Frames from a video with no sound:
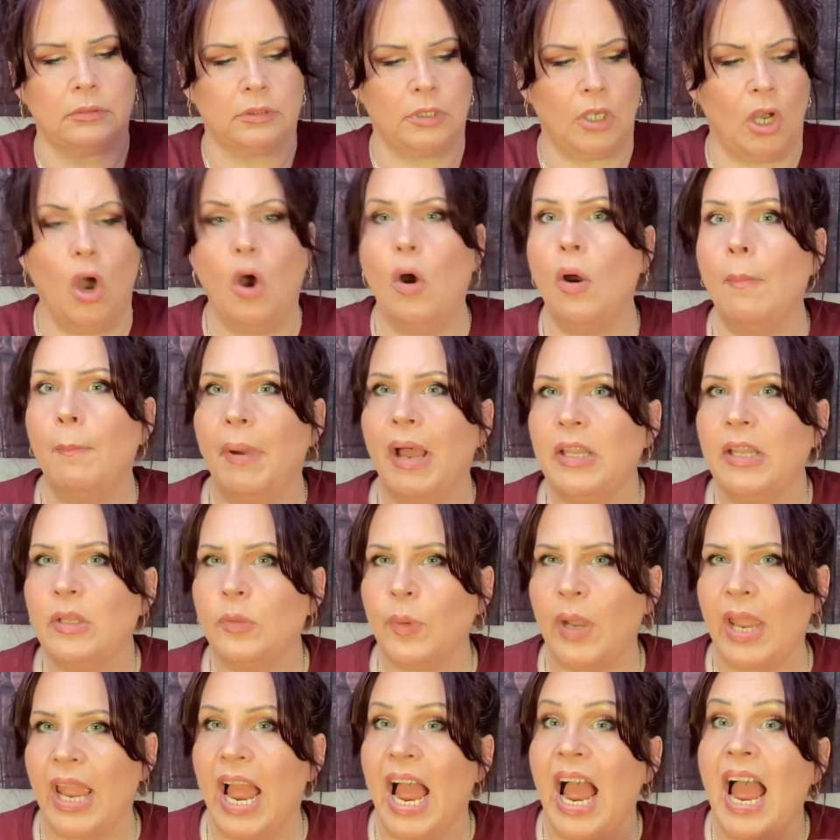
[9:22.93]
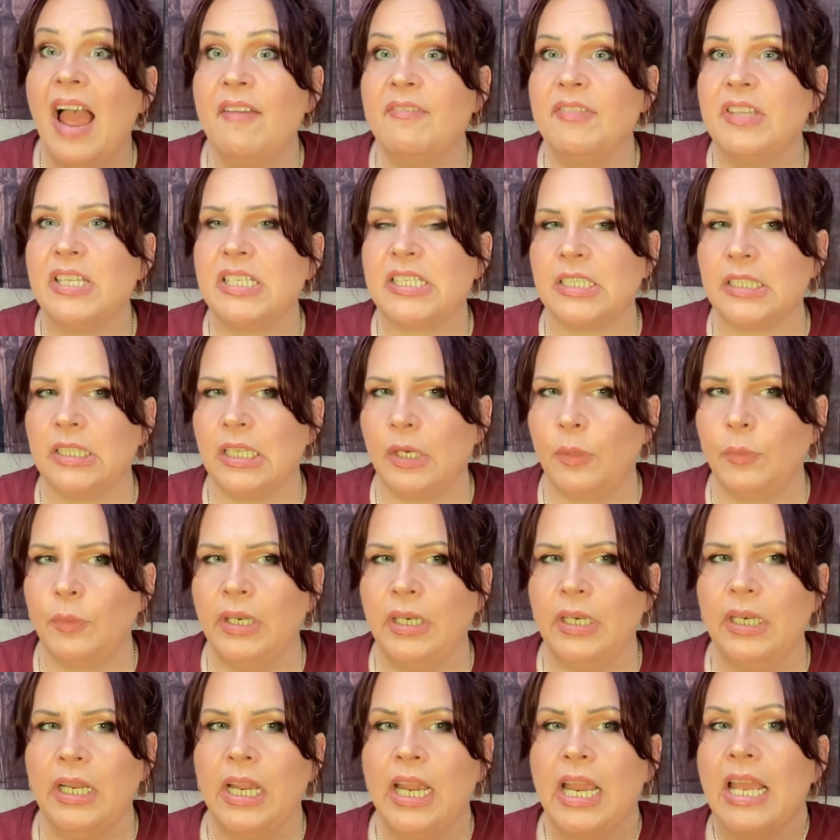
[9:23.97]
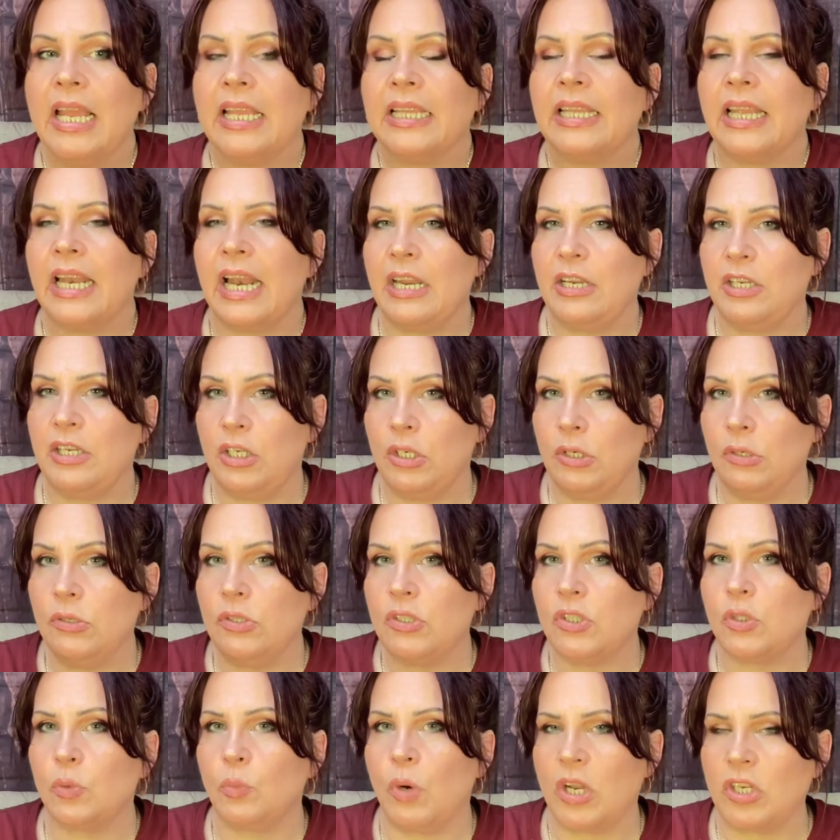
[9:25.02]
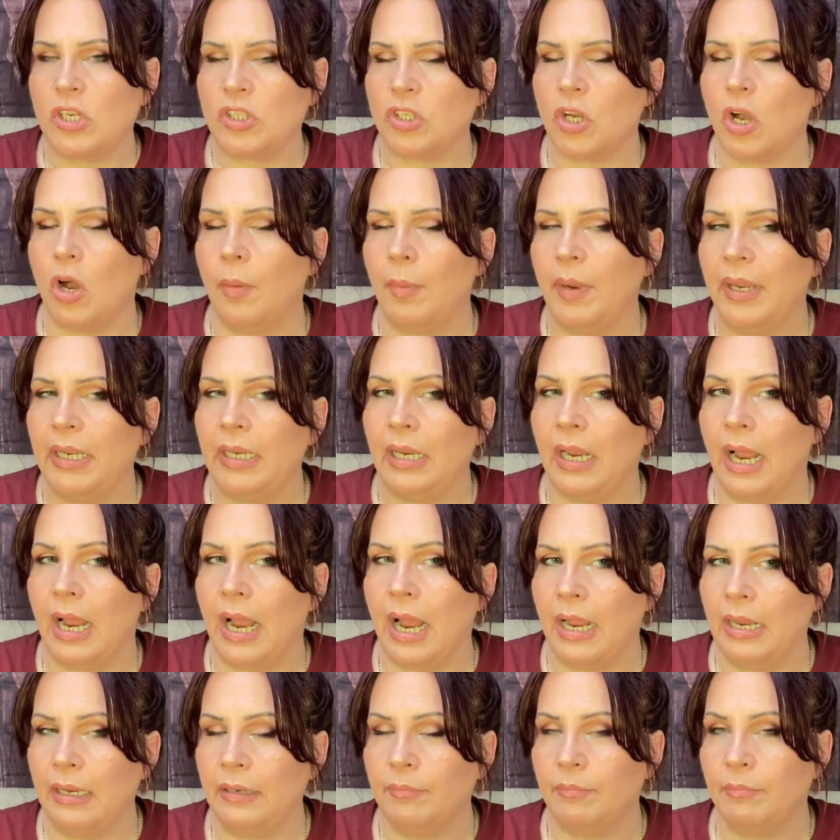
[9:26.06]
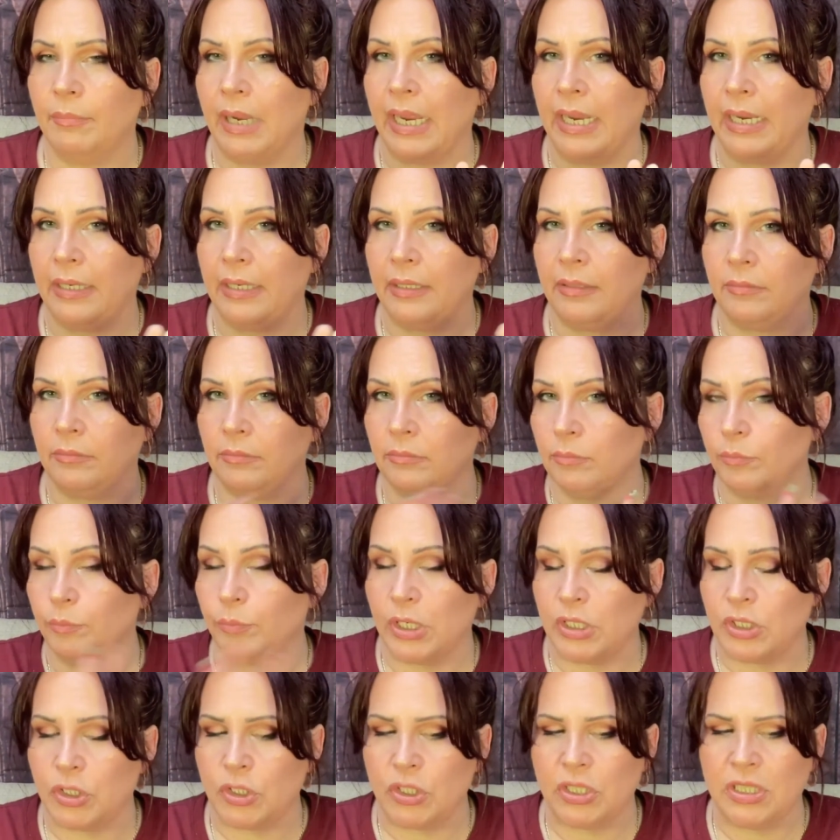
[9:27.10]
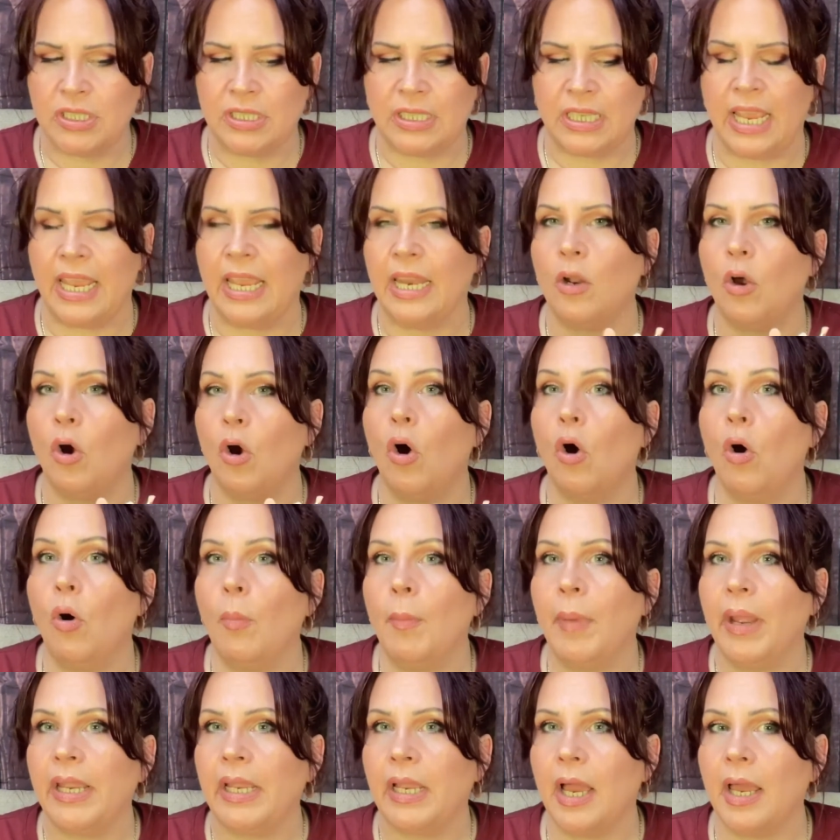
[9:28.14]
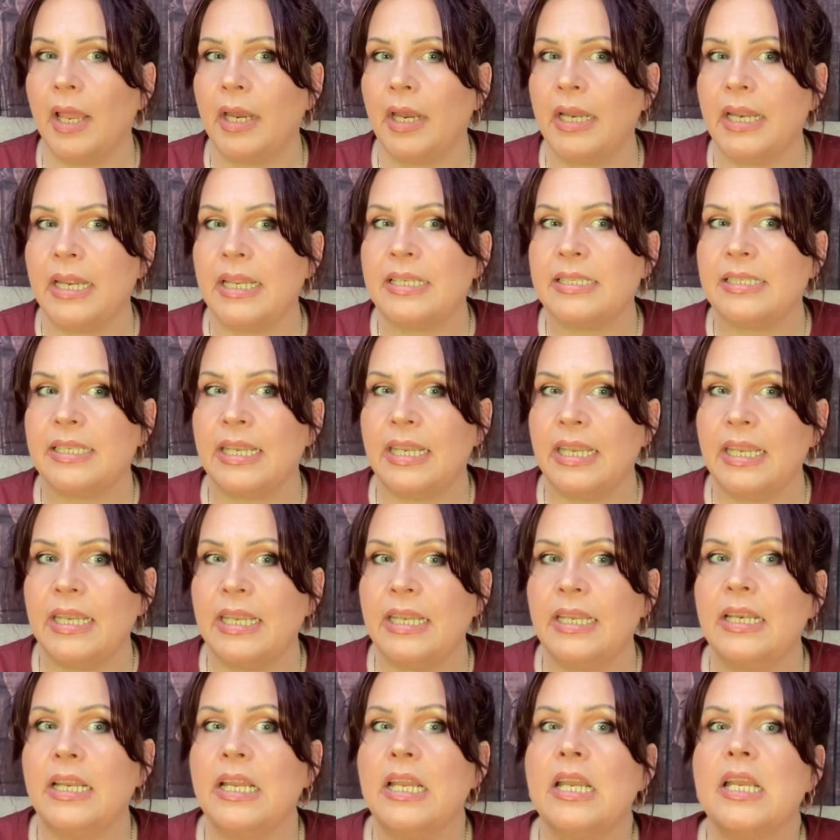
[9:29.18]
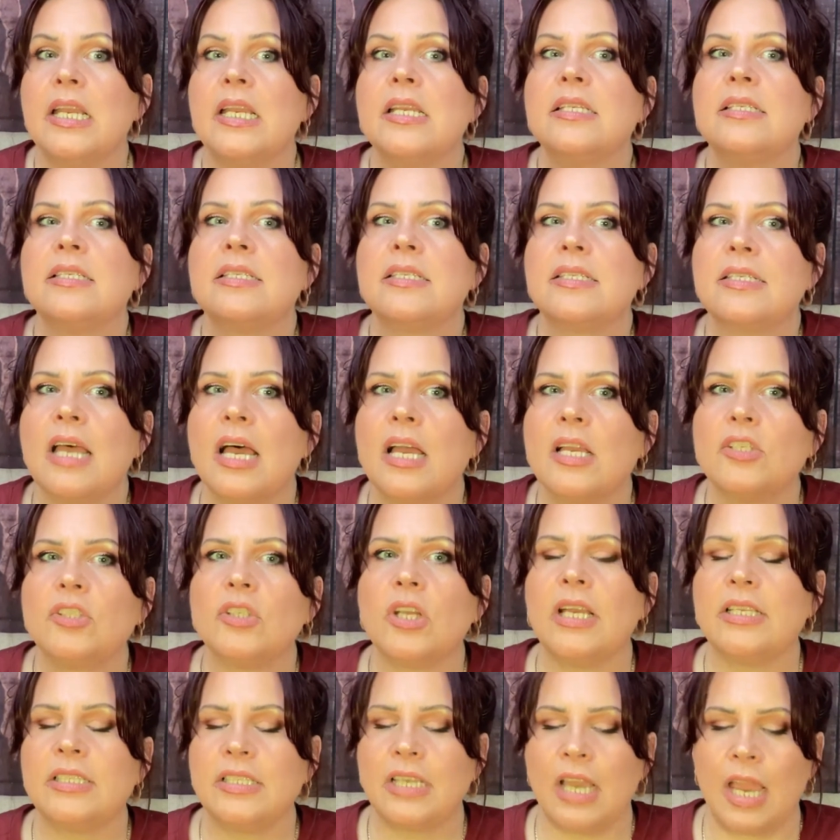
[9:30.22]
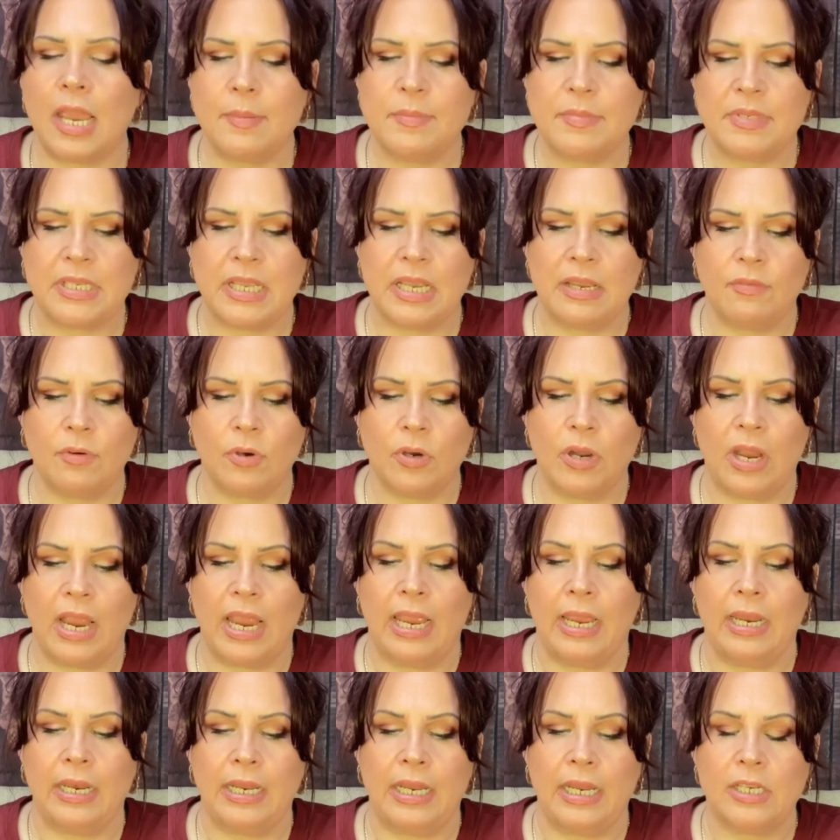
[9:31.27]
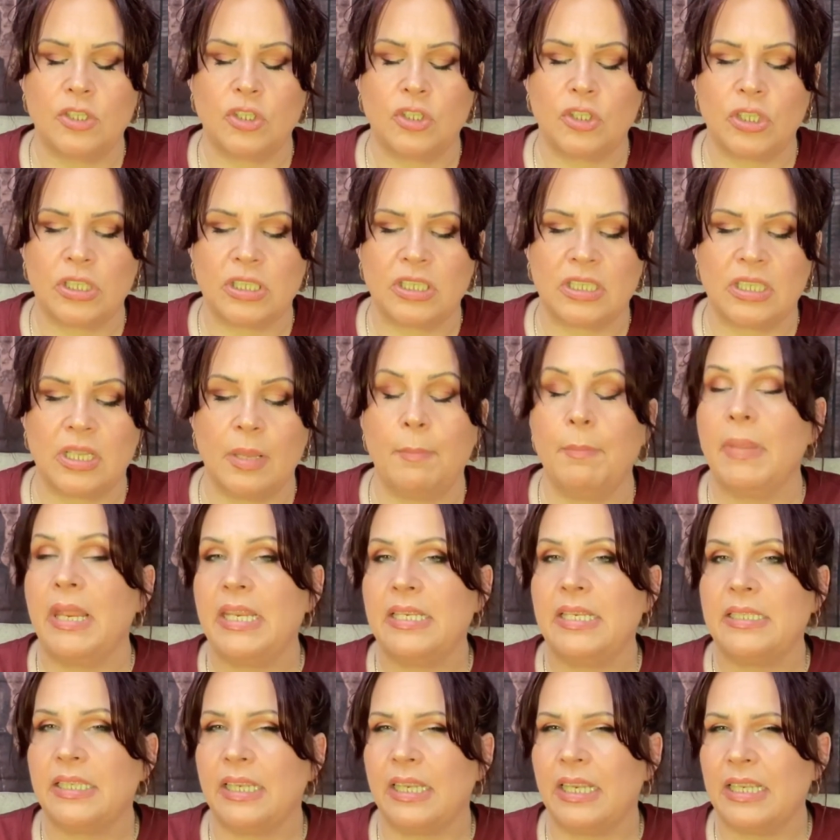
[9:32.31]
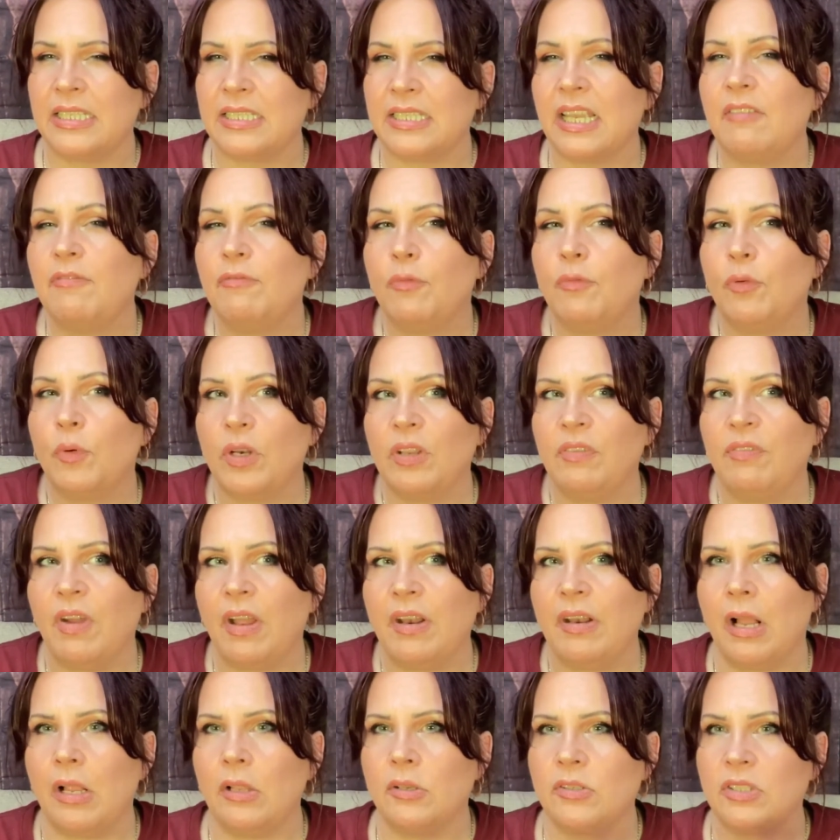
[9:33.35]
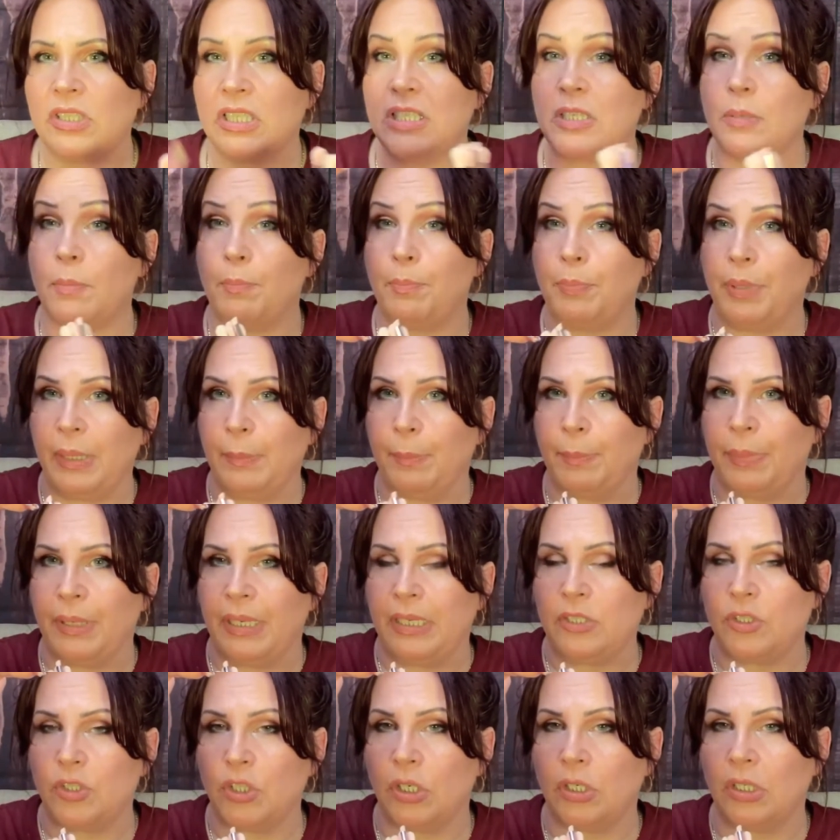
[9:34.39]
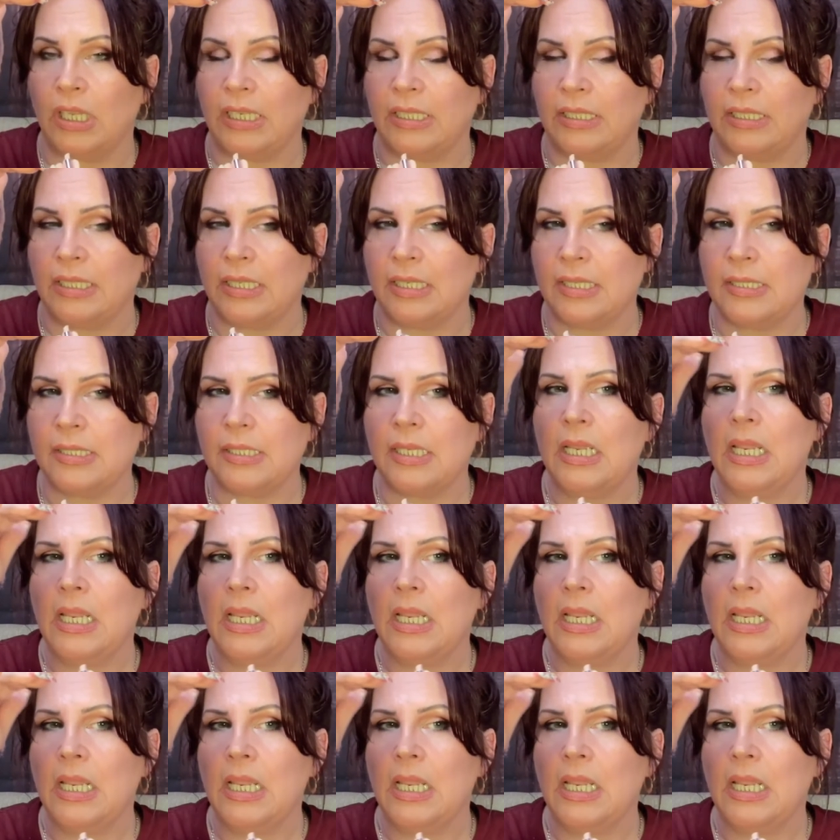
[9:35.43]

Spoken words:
Oh, and by the way, I have this liquid that I use to wash all my brushes and oh my God, is it such a time saver and it's just amazing. It's like $45. It's a big, big jug like this.